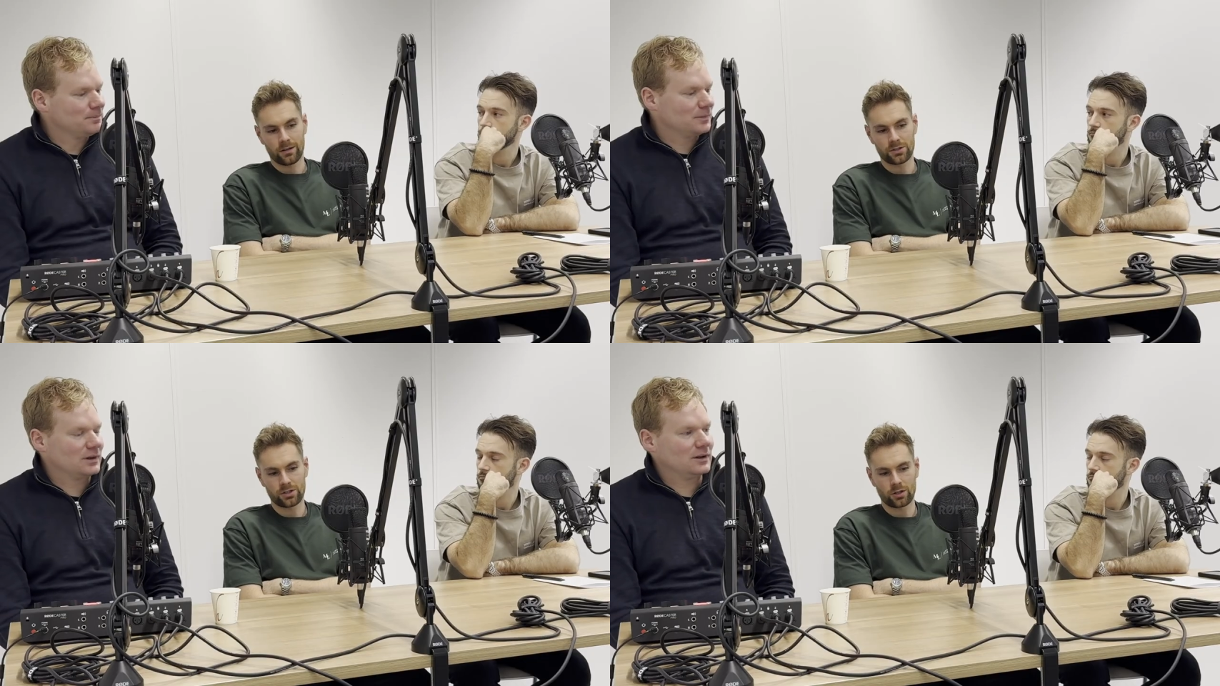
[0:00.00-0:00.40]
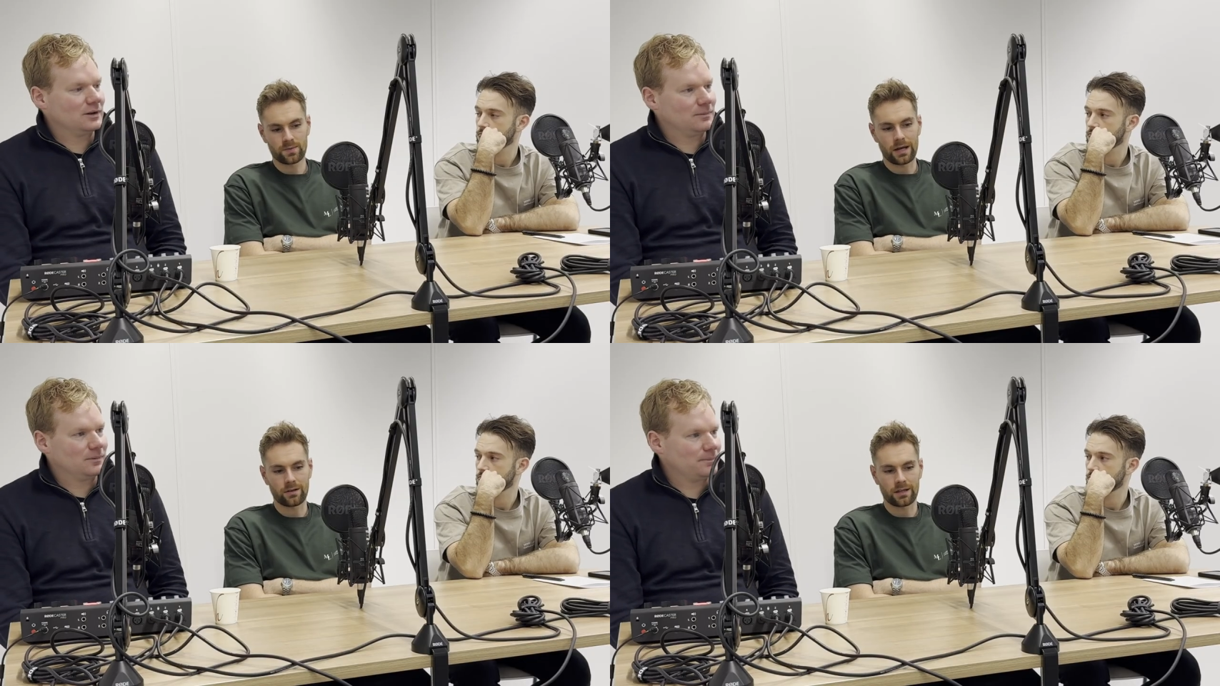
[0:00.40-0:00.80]
Speaker 1: also just
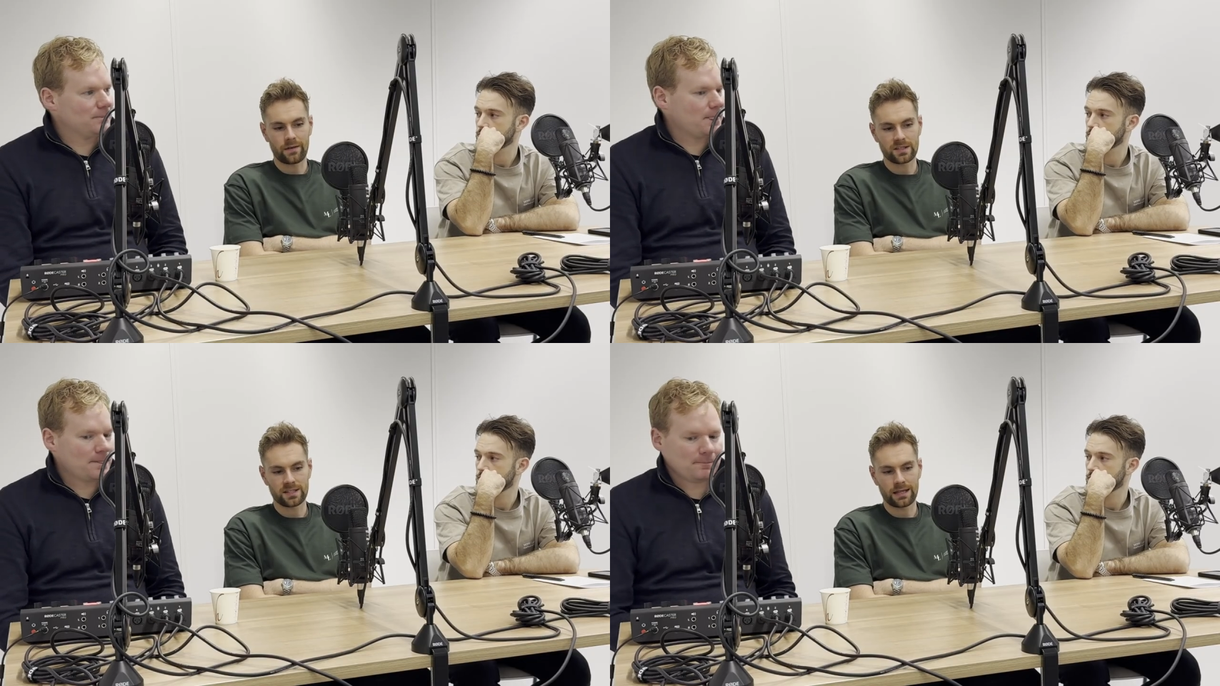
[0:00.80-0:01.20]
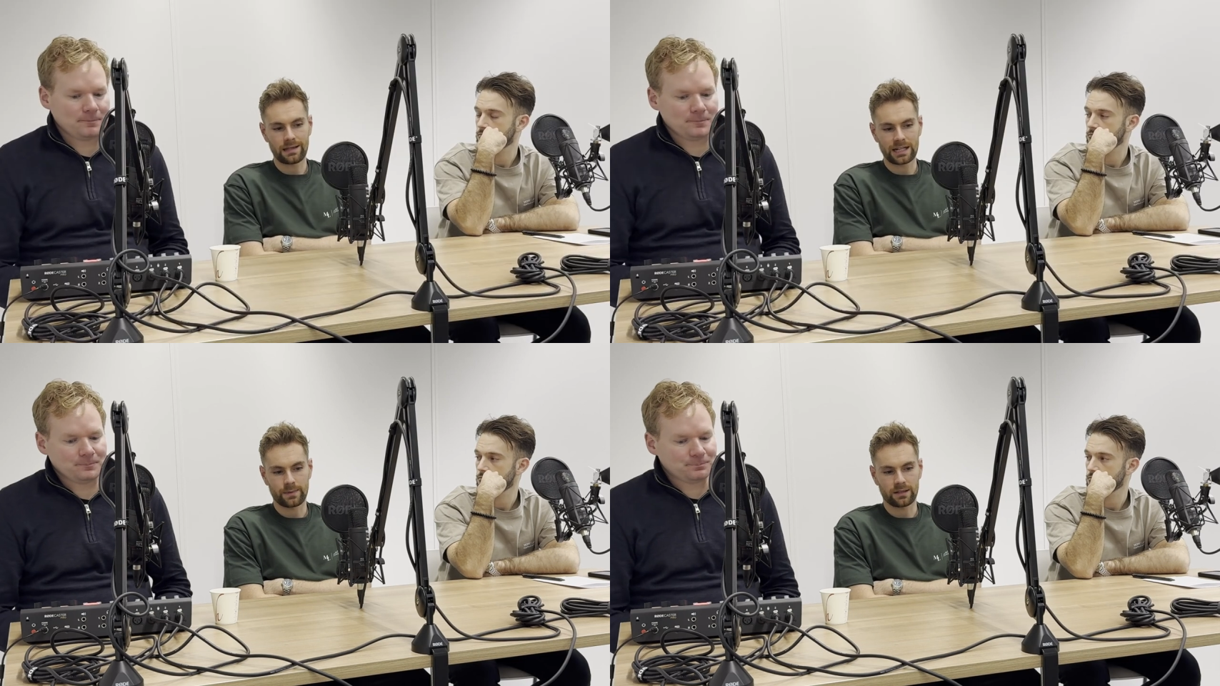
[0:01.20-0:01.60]
comes down that you have to
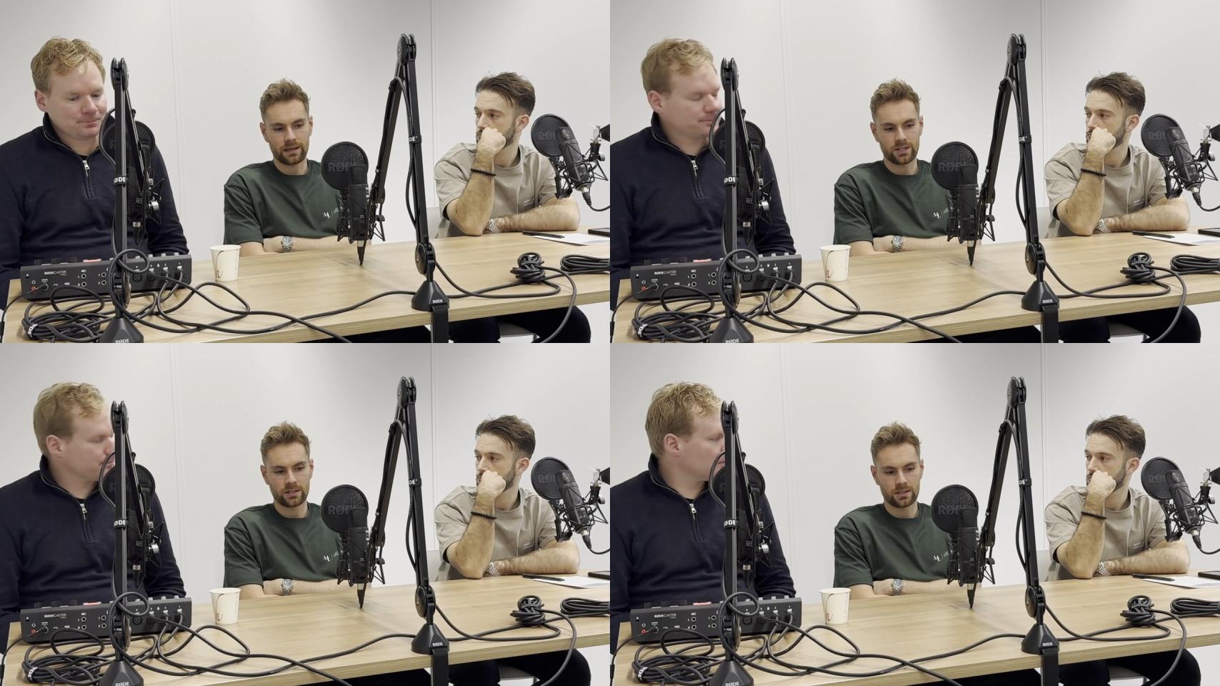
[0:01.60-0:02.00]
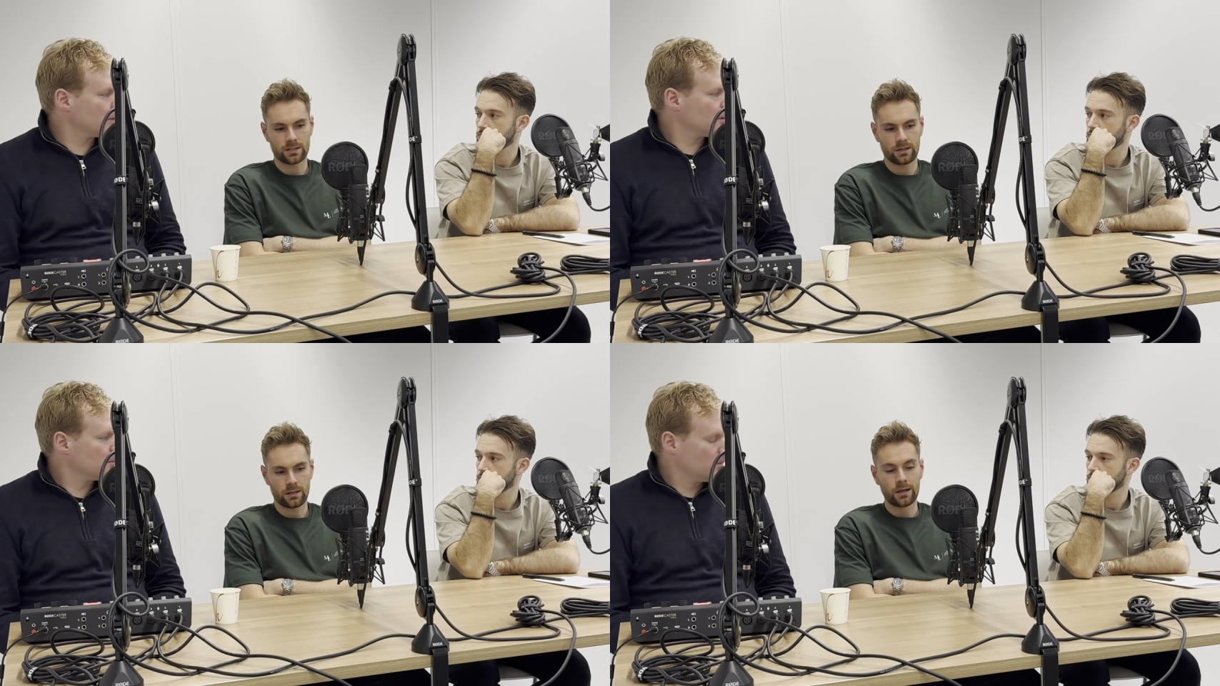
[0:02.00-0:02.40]
set the
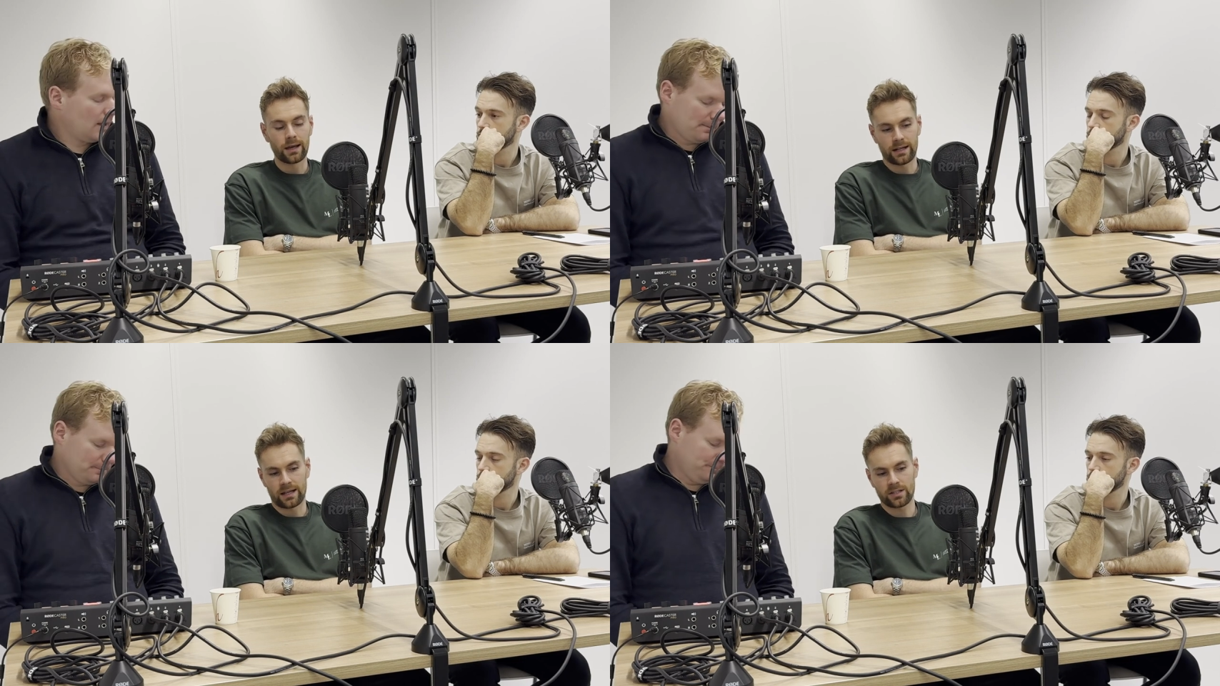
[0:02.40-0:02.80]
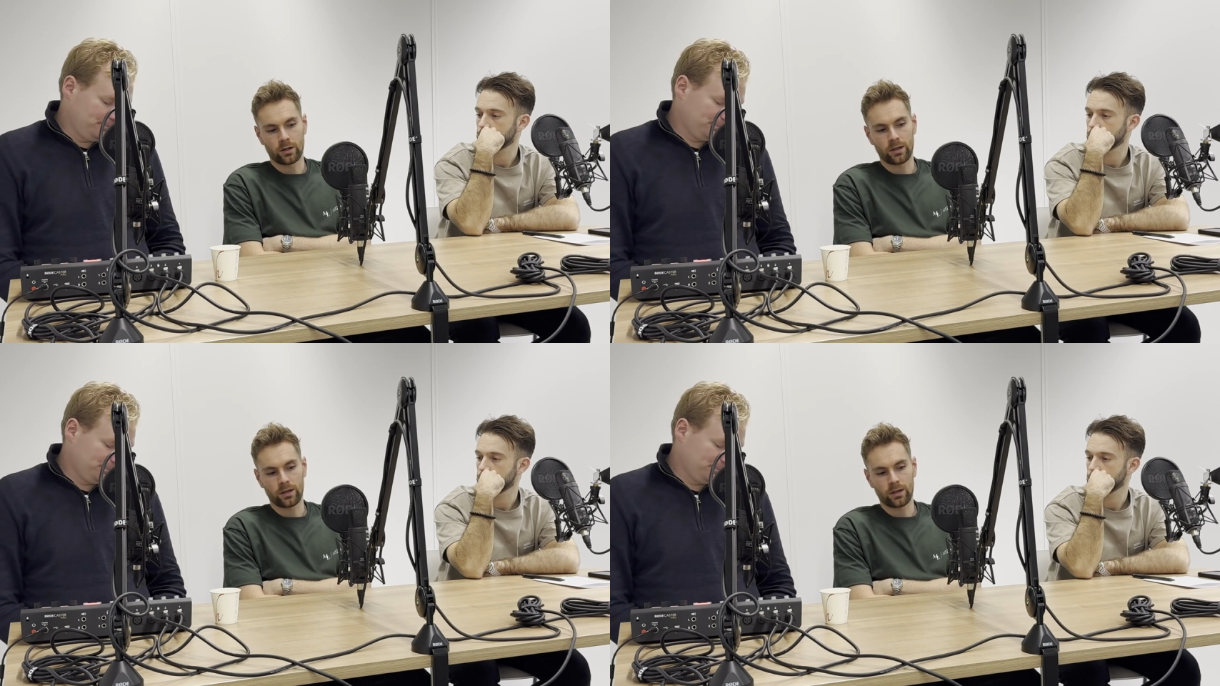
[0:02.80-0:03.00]
expectations. Yeah. And I still